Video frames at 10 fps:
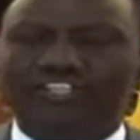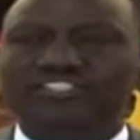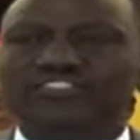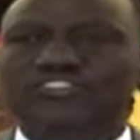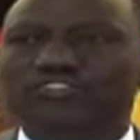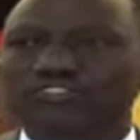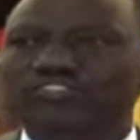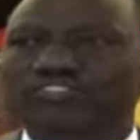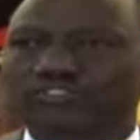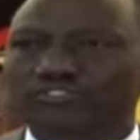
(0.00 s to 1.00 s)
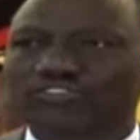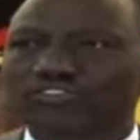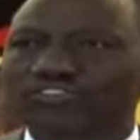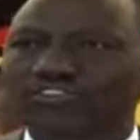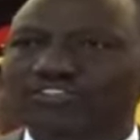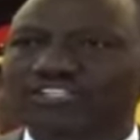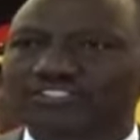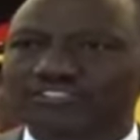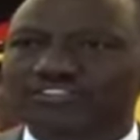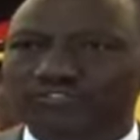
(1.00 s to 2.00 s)
its constitutional
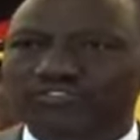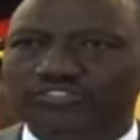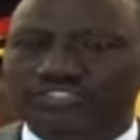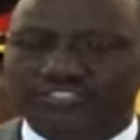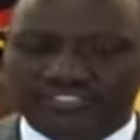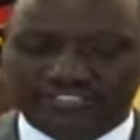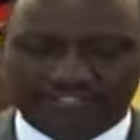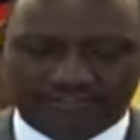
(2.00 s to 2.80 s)
institutions.